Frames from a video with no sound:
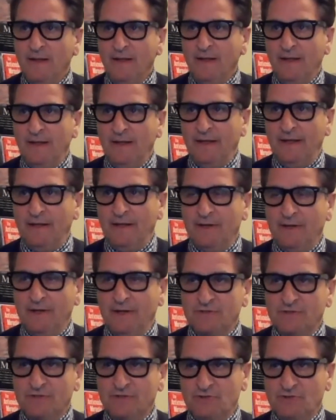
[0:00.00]
And
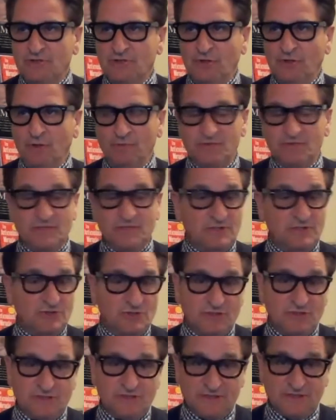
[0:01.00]
so she told me, she said,
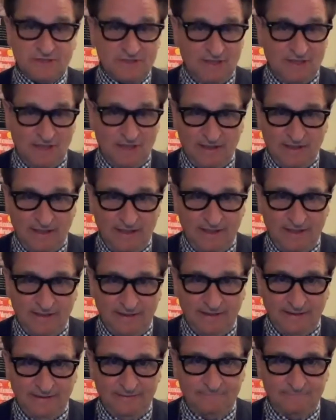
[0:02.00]
just start
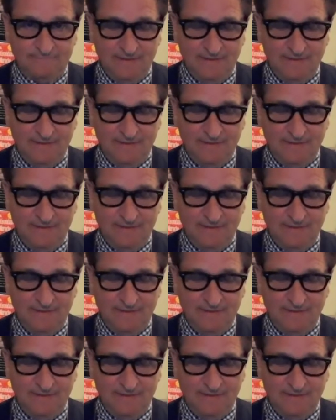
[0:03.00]
taking it.